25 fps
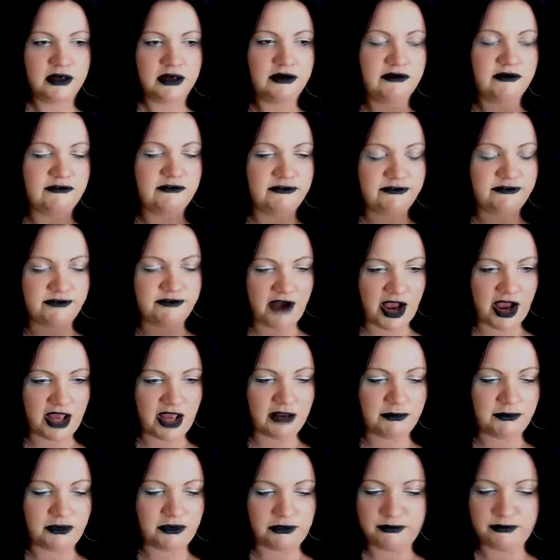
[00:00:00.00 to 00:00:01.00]

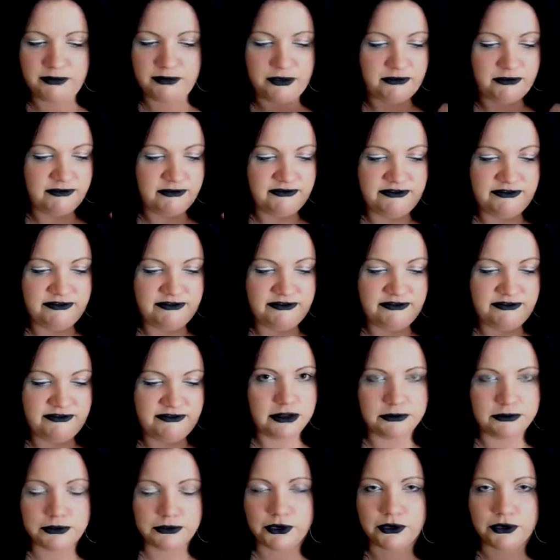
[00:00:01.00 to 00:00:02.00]
viable, more
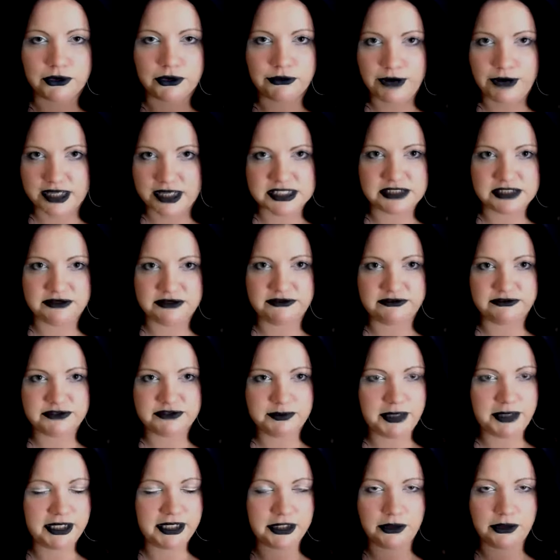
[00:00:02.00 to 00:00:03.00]
violent, more aggressive,
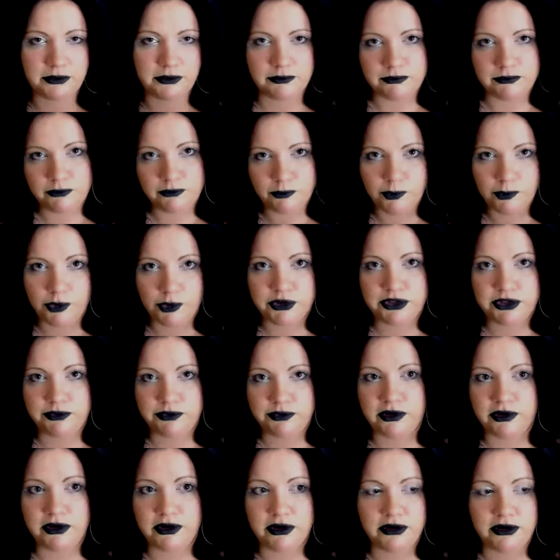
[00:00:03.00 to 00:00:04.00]
depending on what you
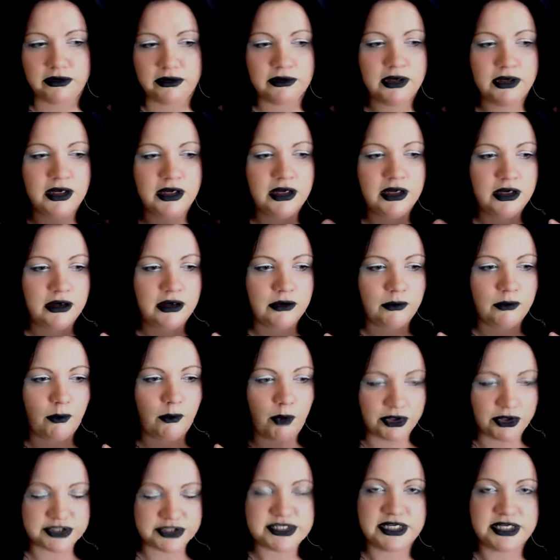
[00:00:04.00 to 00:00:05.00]
are
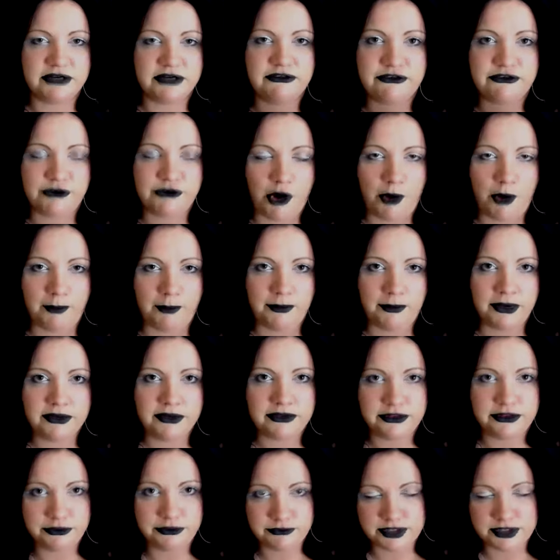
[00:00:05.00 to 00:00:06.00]
wanting from
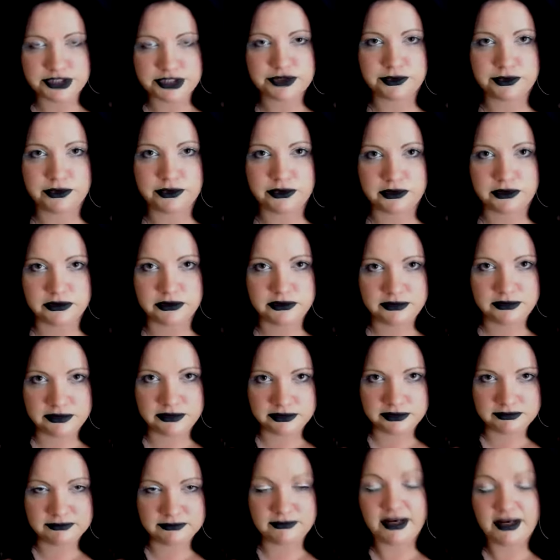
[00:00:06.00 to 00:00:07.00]
the ritual
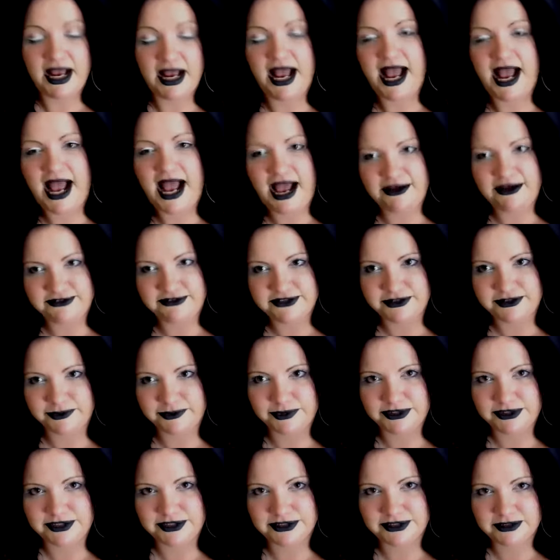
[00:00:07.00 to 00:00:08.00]

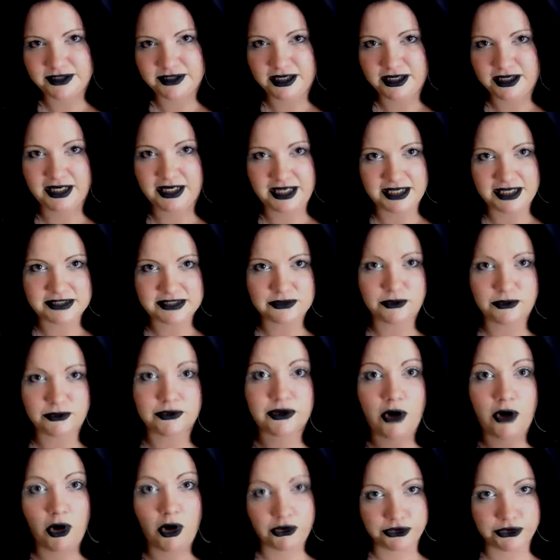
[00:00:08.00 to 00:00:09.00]
afterwards, I guess, or
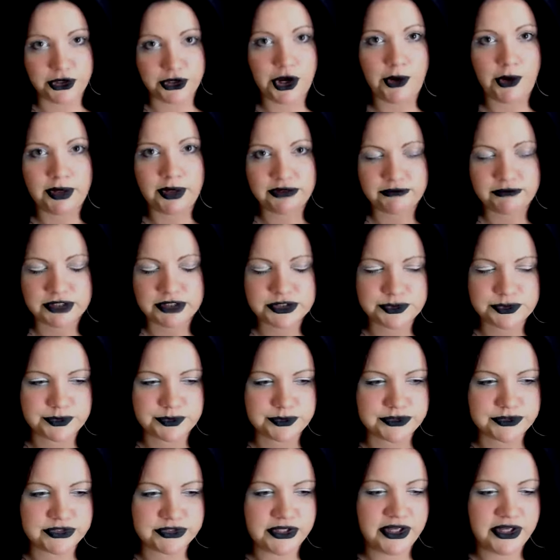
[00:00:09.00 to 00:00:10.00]
ongoing
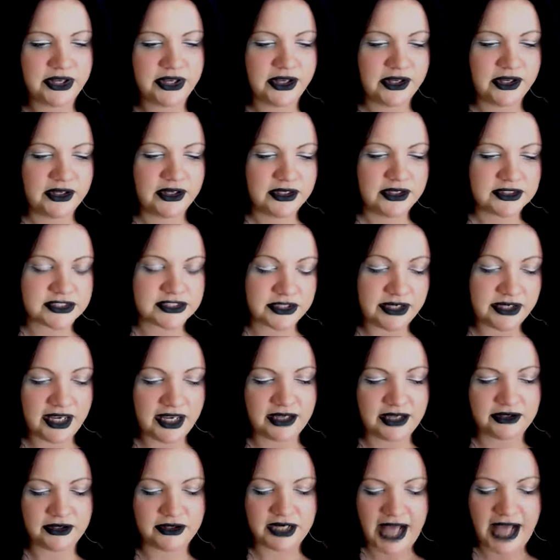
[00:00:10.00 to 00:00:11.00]
rituals. So yeah,
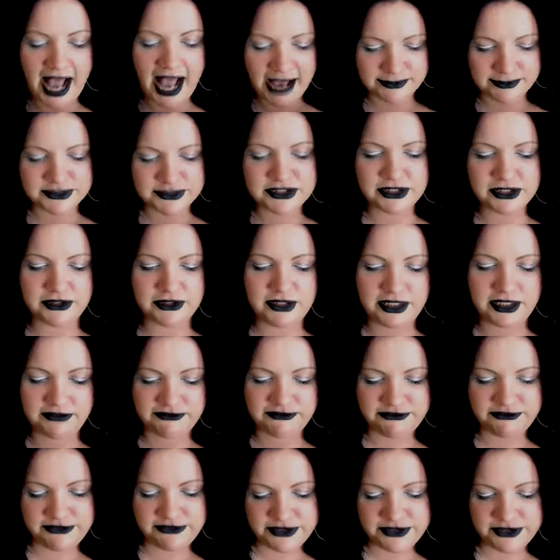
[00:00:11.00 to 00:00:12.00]
you could absolutely
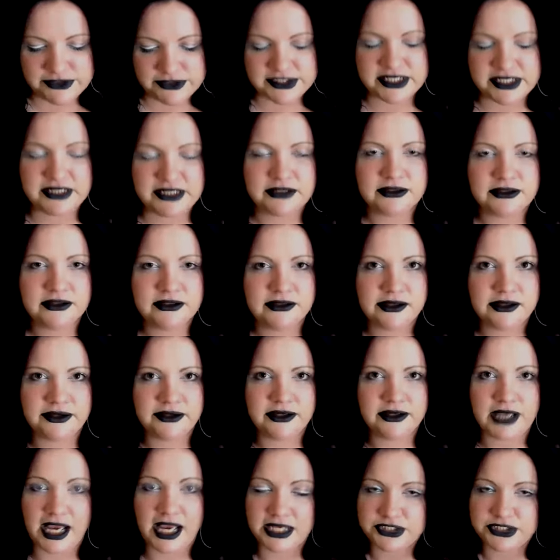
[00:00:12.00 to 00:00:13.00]
infuse it
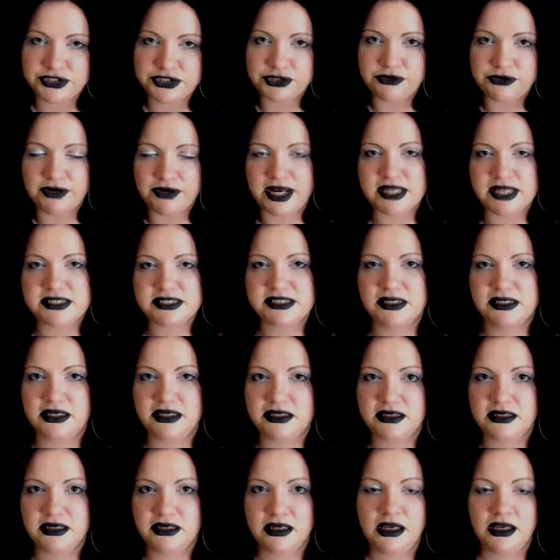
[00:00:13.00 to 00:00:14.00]
as you're creating
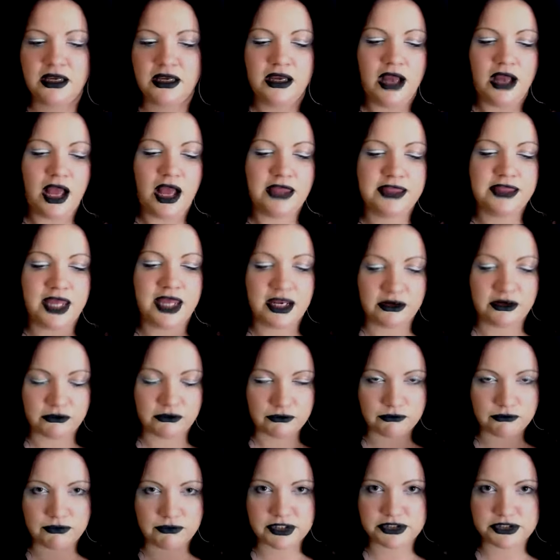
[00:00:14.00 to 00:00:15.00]
it, and then
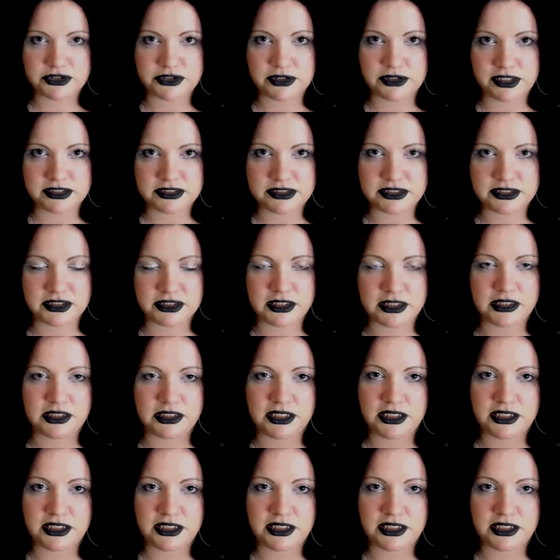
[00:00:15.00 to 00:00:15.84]
ritualistically